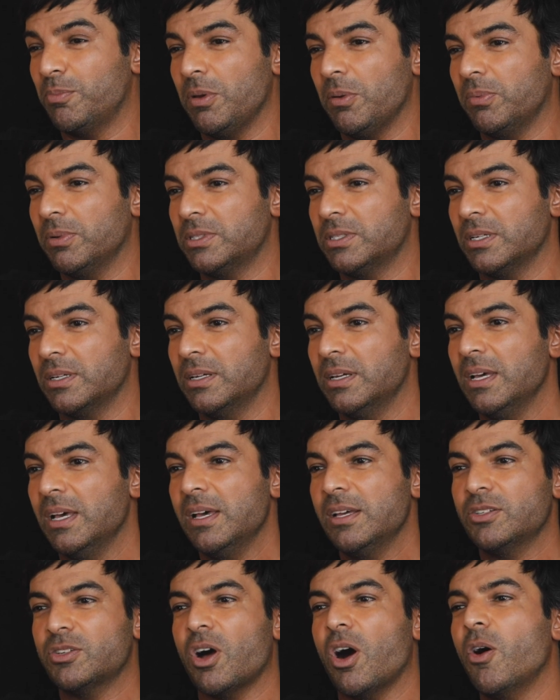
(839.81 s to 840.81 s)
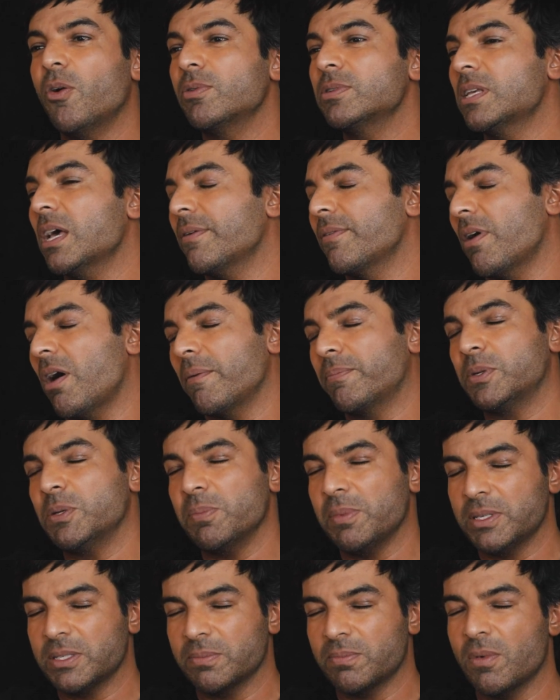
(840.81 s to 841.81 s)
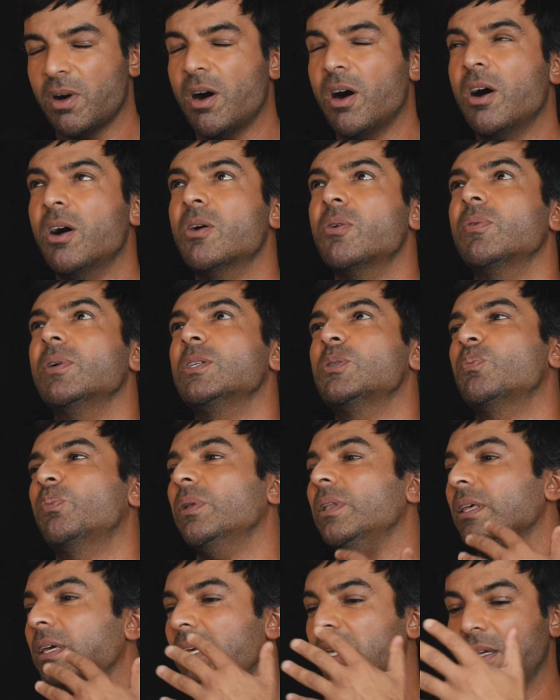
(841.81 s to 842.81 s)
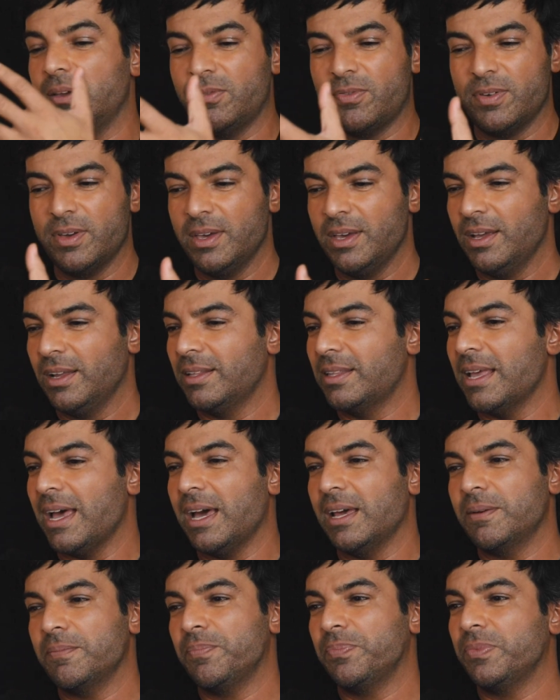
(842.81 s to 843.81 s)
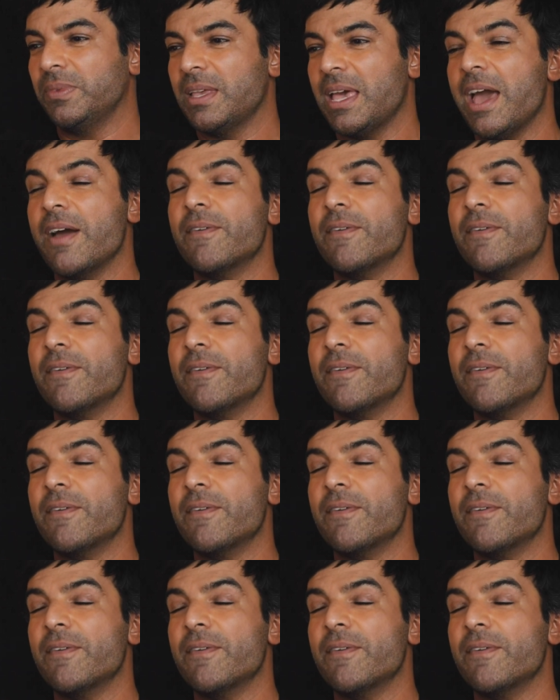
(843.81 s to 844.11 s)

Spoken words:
the young people, to always have optimism, always believe that